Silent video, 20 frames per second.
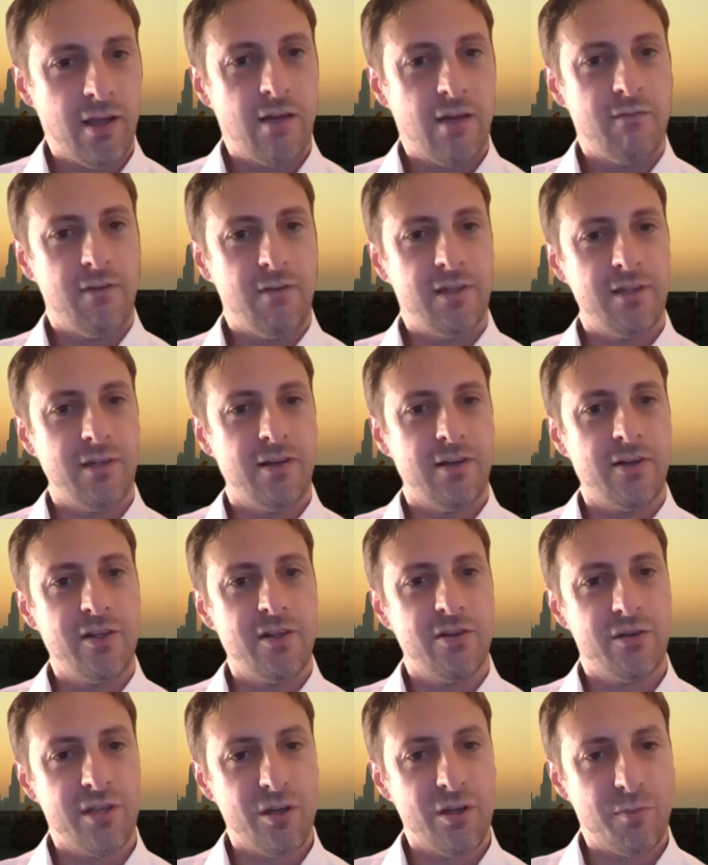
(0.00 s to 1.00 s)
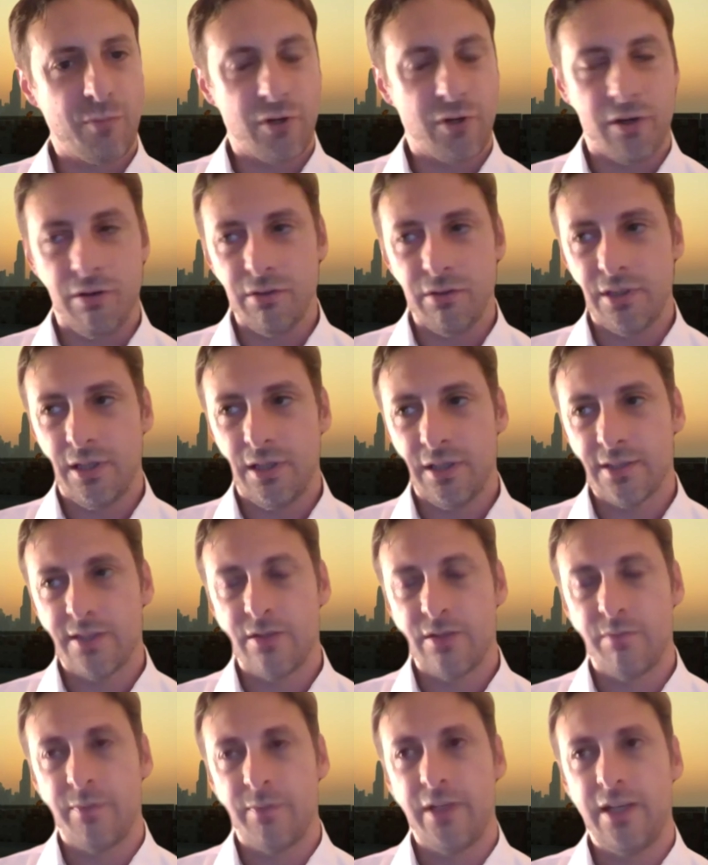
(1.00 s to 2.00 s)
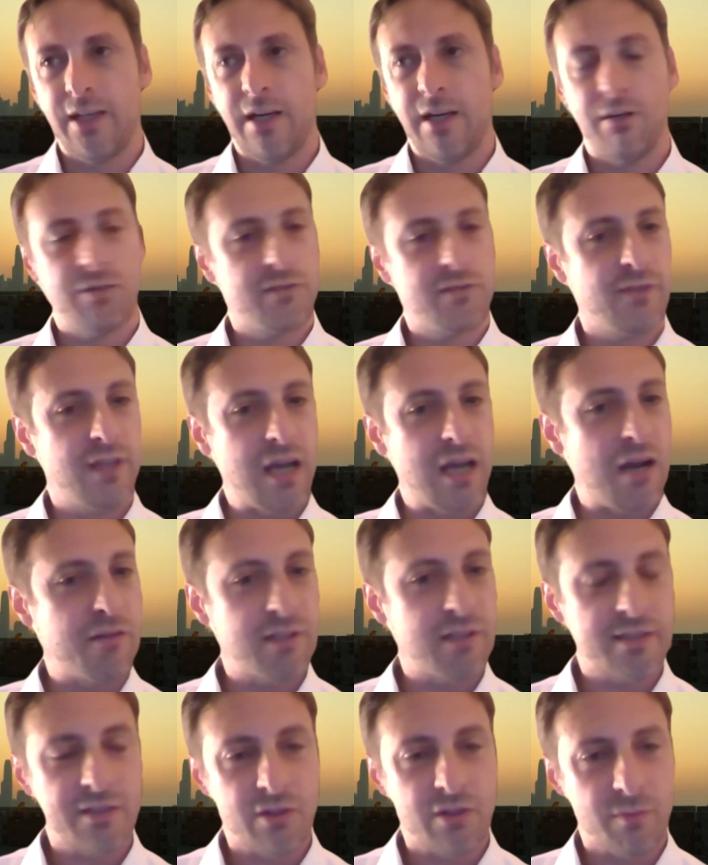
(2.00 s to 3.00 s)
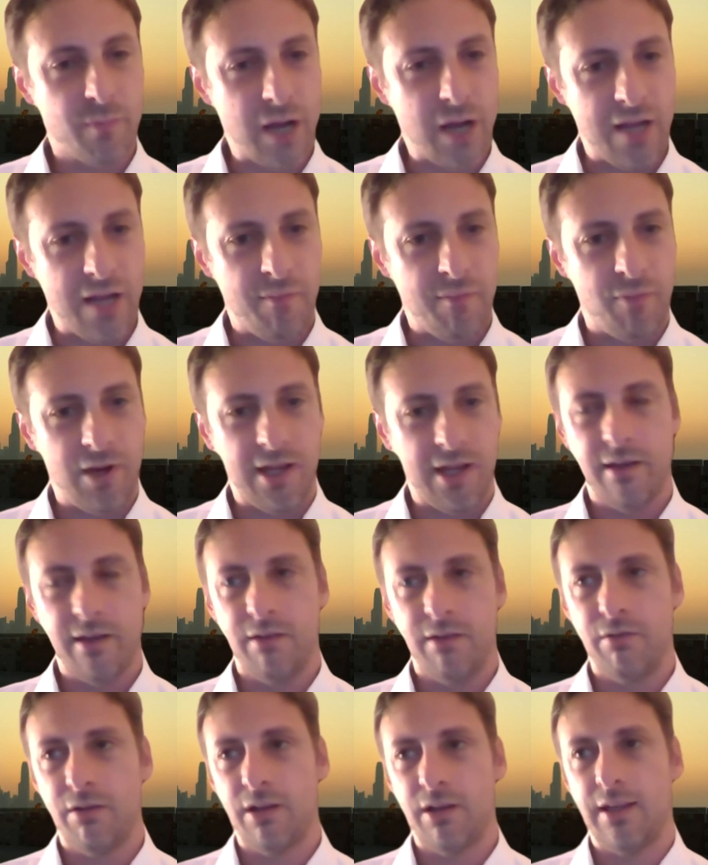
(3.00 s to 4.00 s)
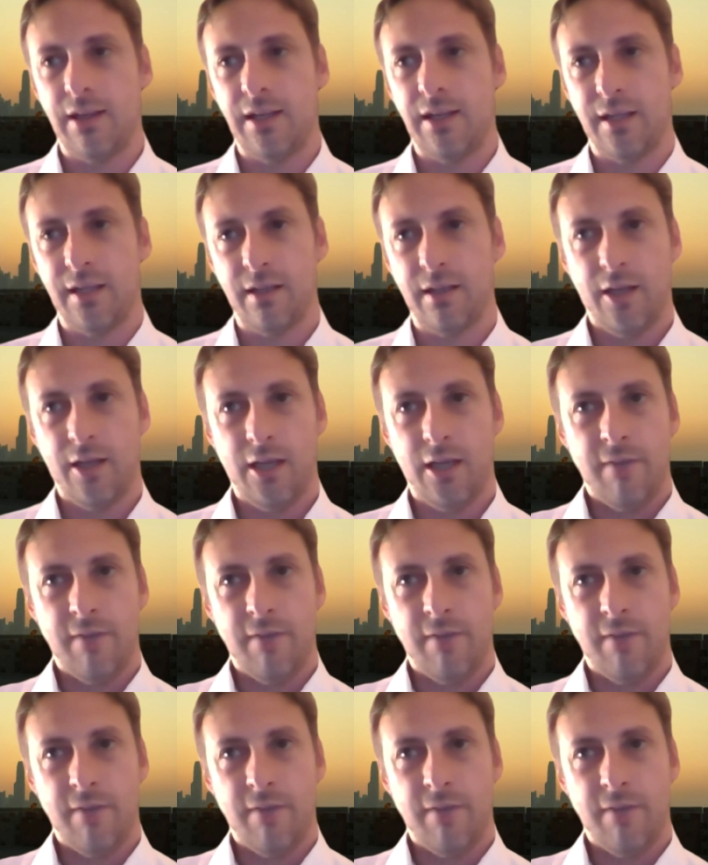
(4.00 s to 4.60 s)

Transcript: What are new products to be launched? How does your pipeline look like?